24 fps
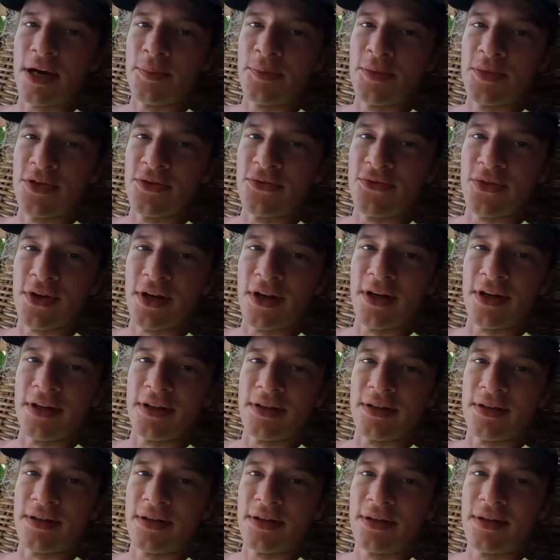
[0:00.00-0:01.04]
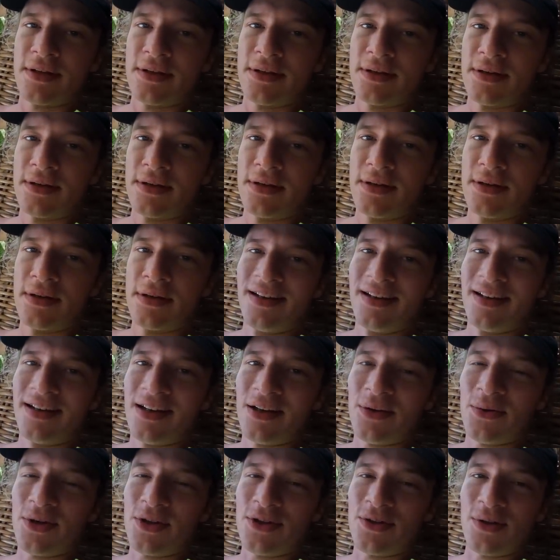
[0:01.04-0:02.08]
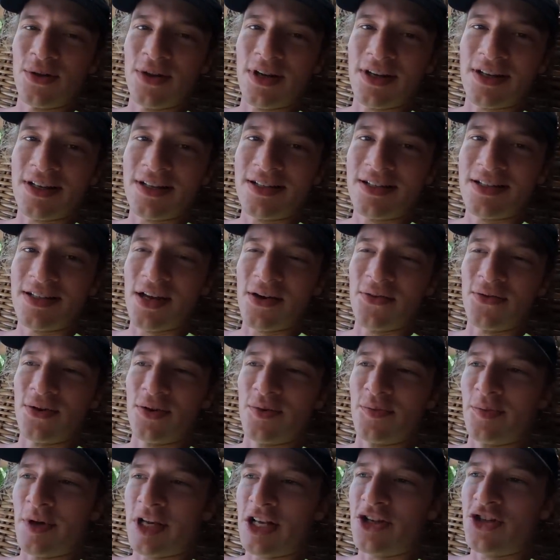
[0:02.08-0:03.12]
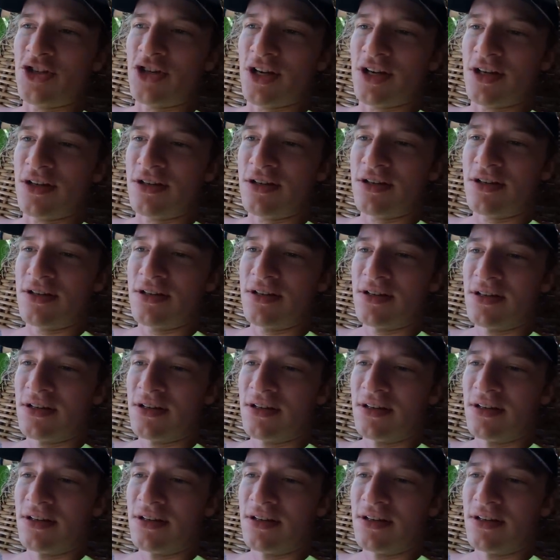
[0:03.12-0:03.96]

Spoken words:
I'm defeated. I went to like 7 beaches.